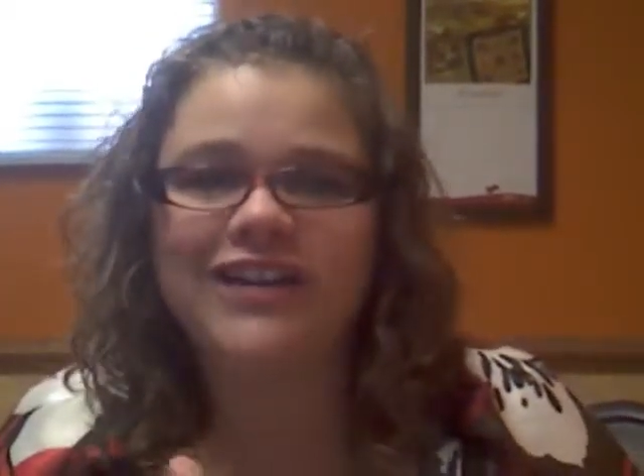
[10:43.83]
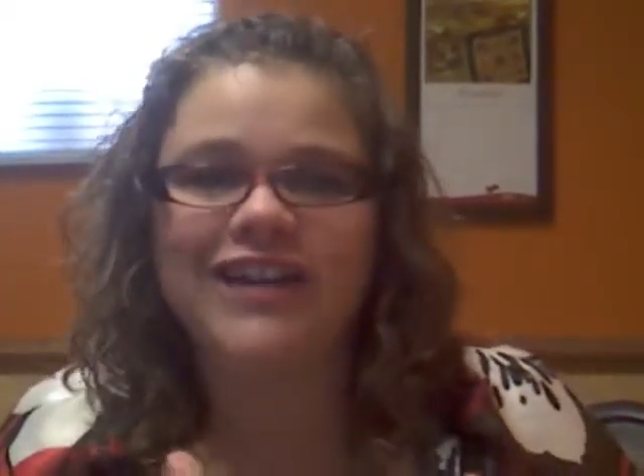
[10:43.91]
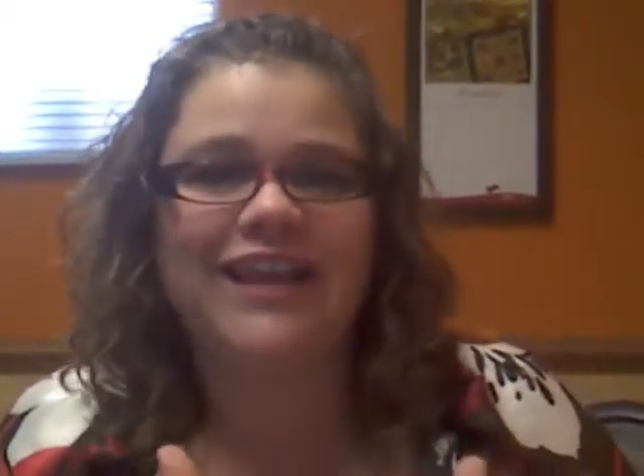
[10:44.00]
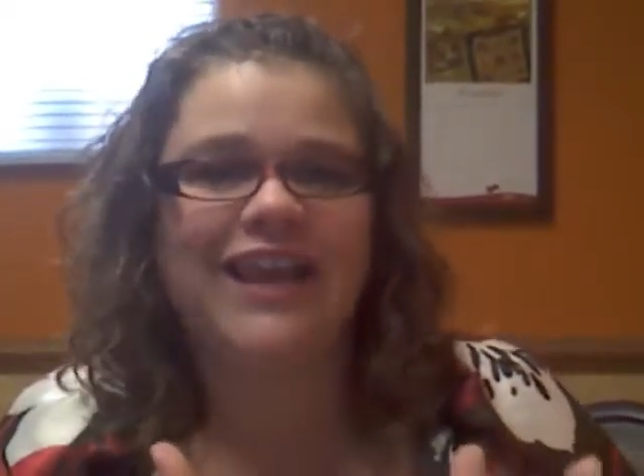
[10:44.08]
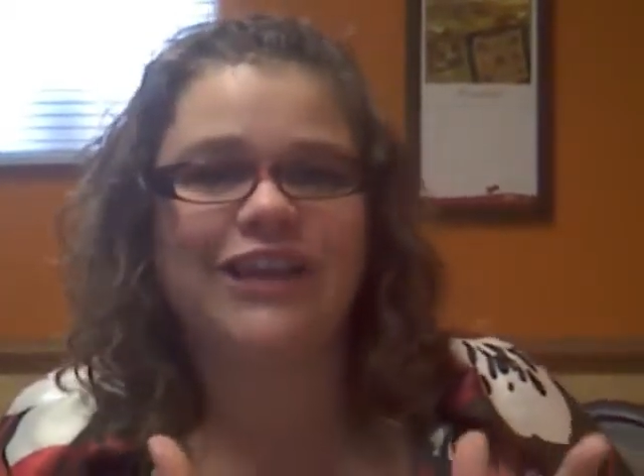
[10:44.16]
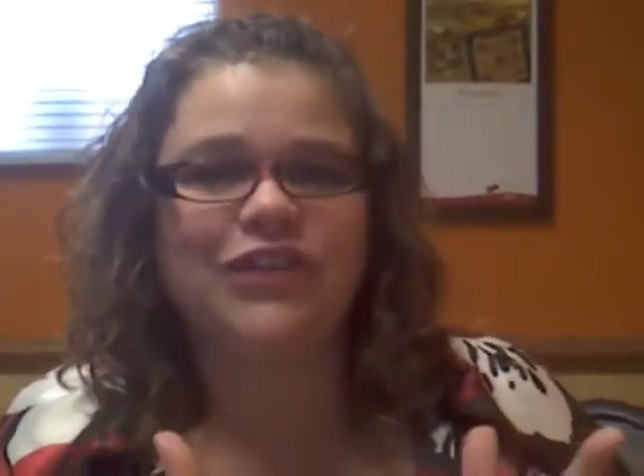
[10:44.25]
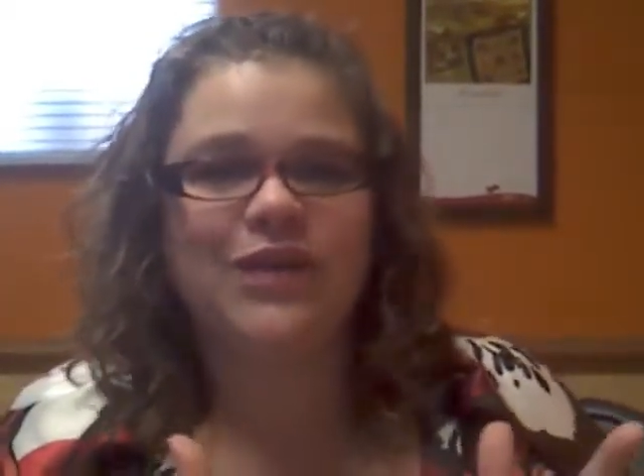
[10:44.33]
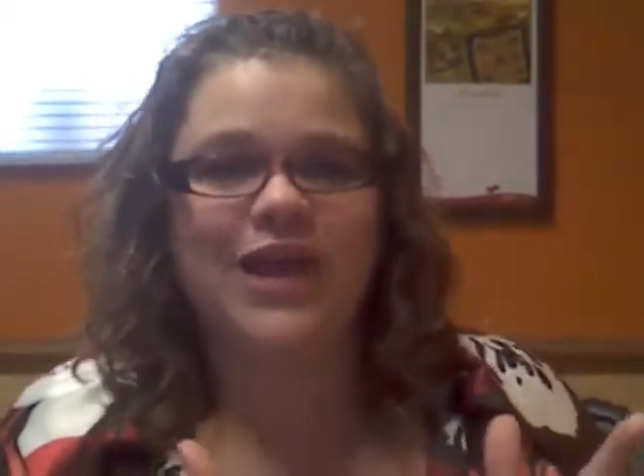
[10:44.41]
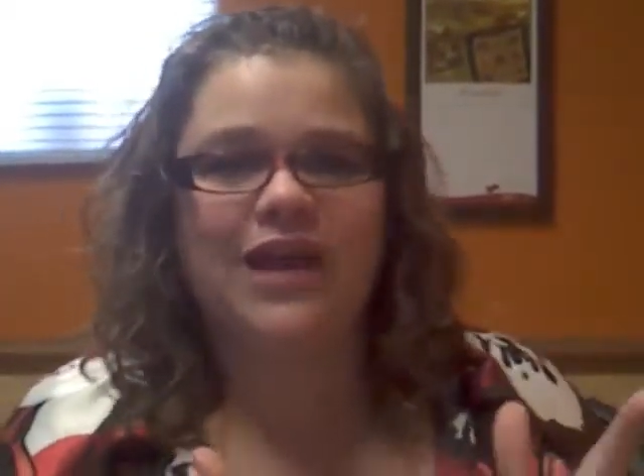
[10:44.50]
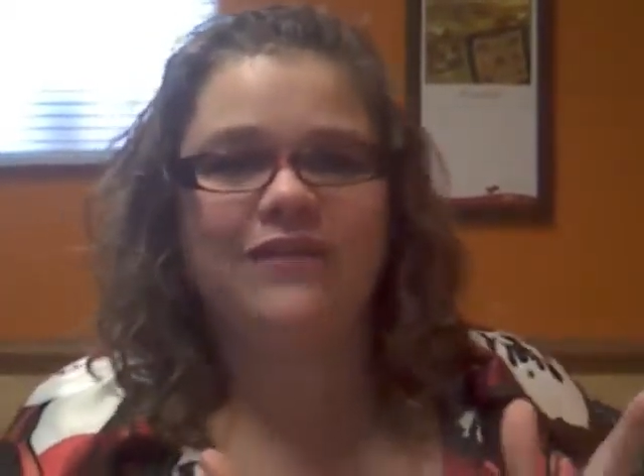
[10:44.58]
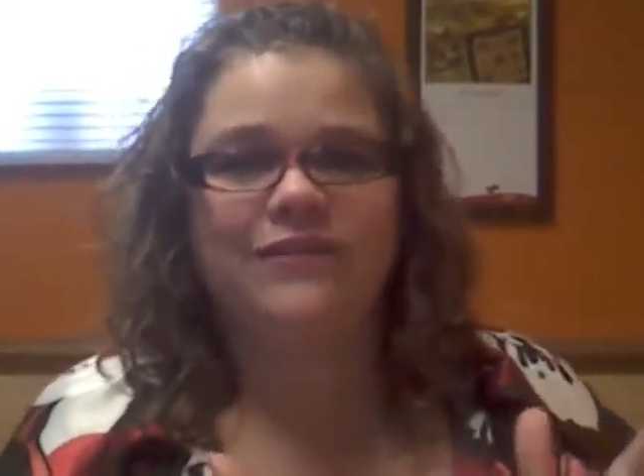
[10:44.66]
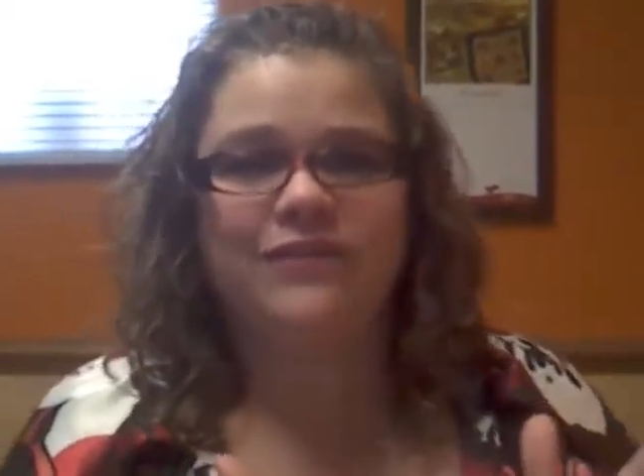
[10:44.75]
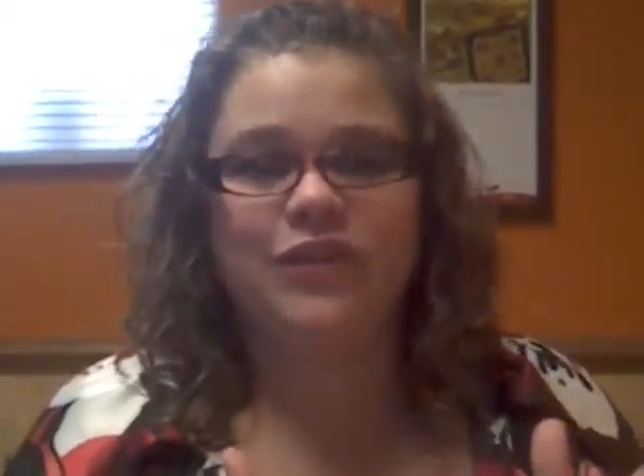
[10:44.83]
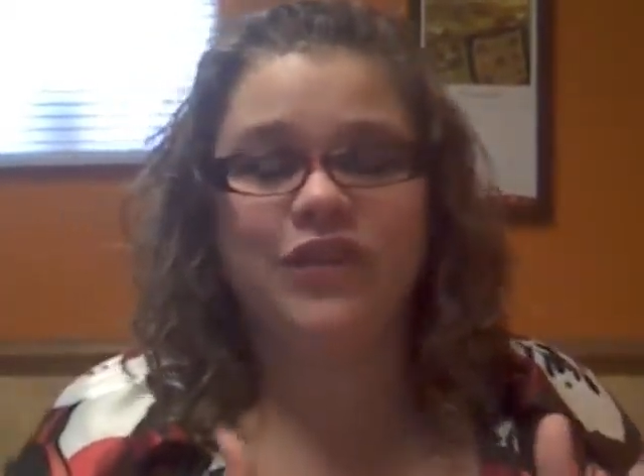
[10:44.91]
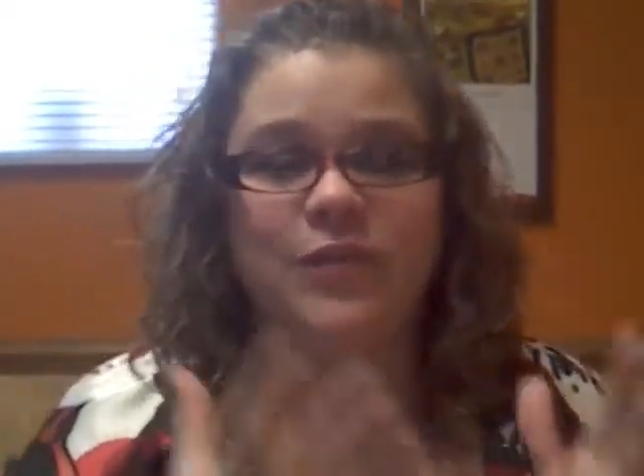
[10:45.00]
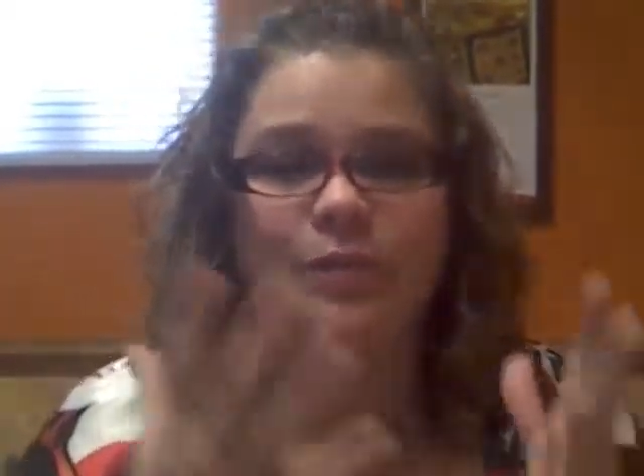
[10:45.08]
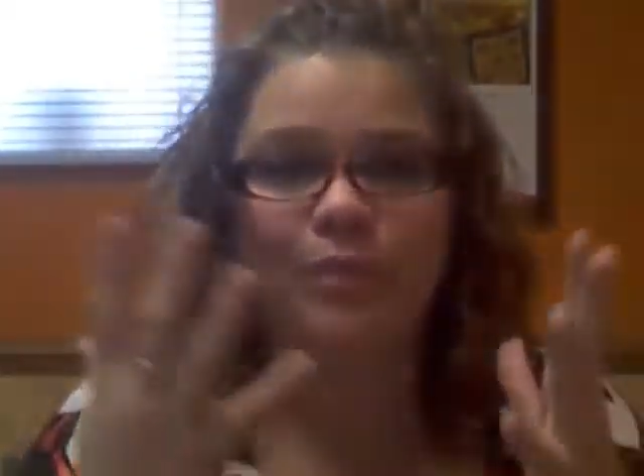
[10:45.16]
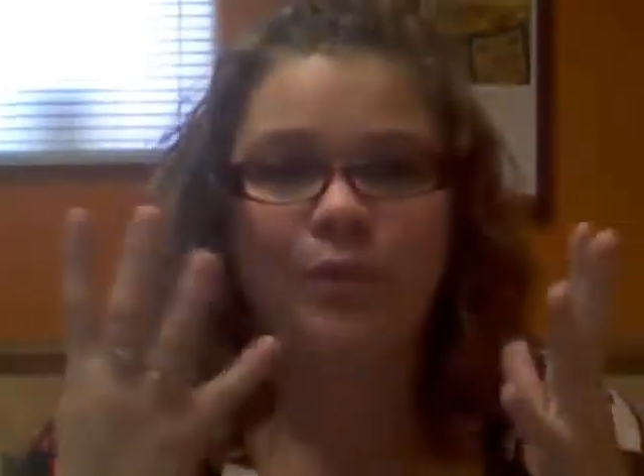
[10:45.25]
They like to have
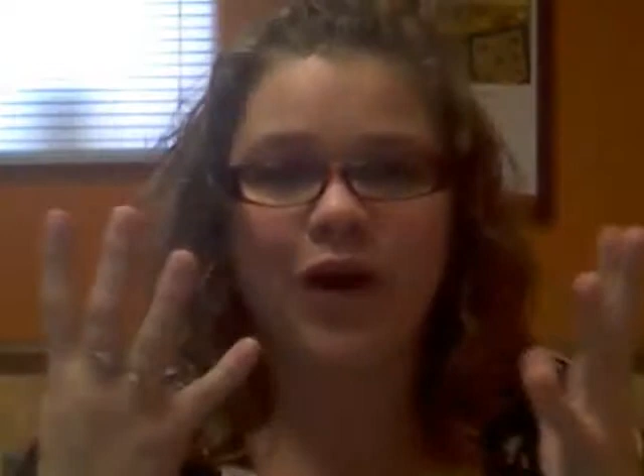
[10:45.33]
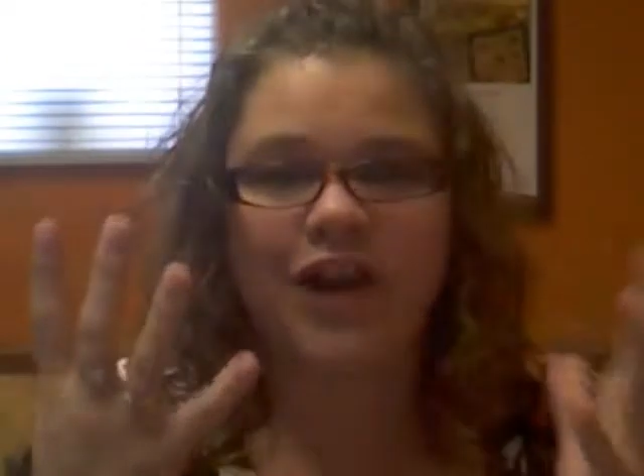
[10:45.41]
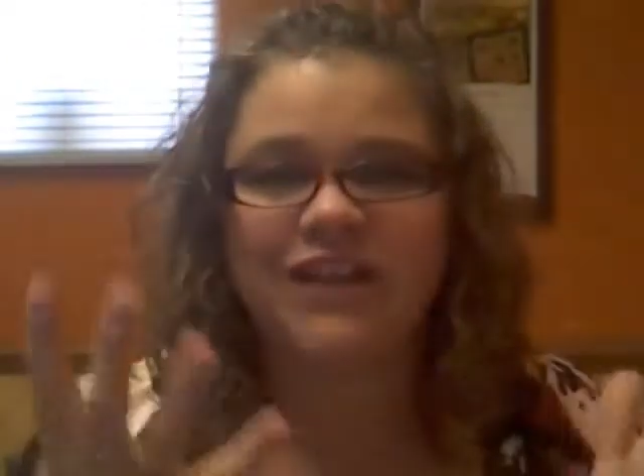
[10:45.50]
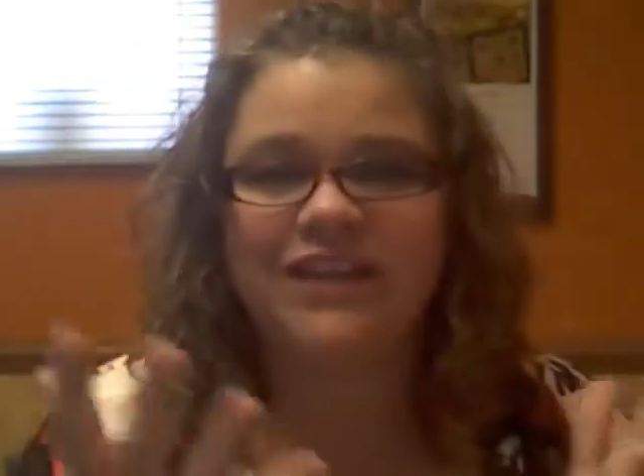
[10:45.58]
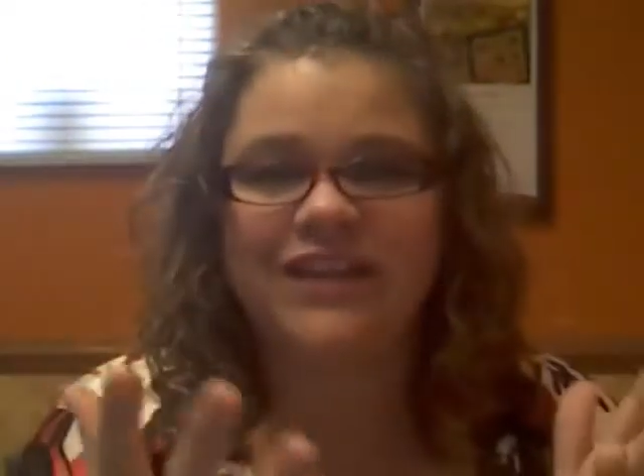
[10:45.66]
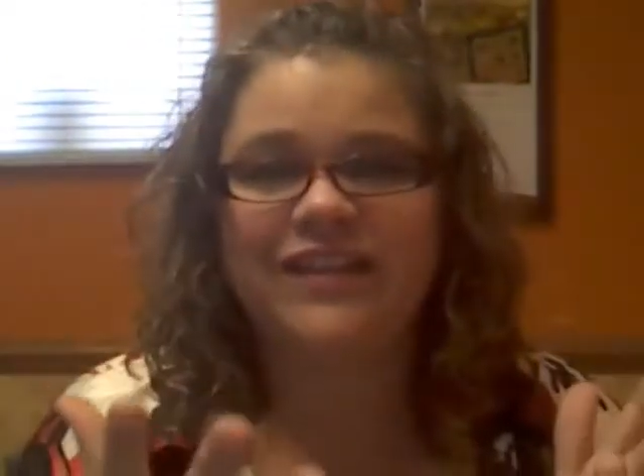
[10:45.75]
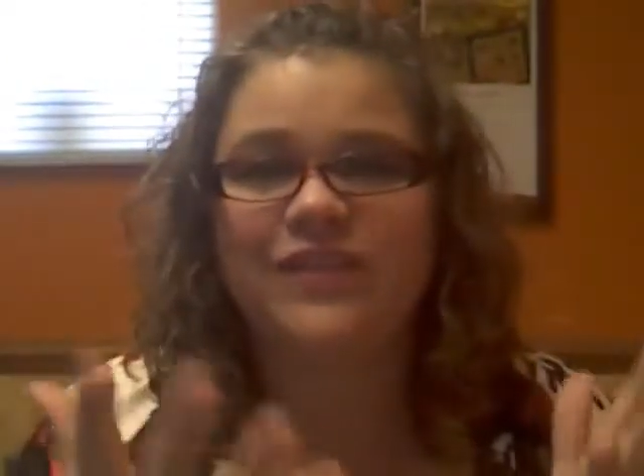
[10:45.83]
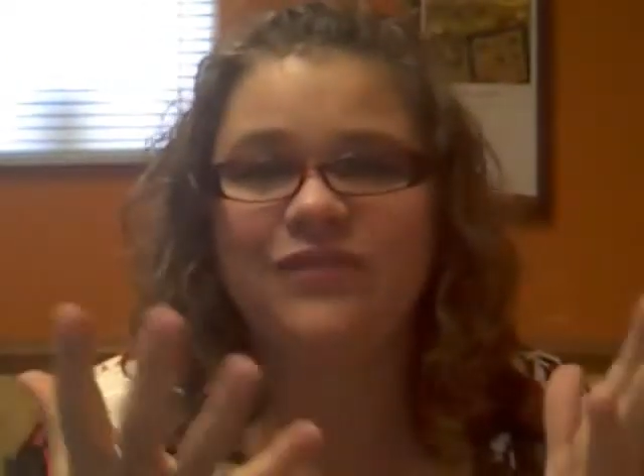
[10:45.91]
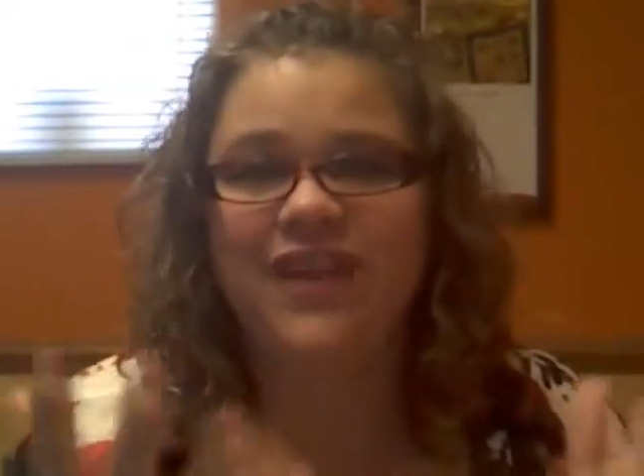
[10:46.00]
the sparkless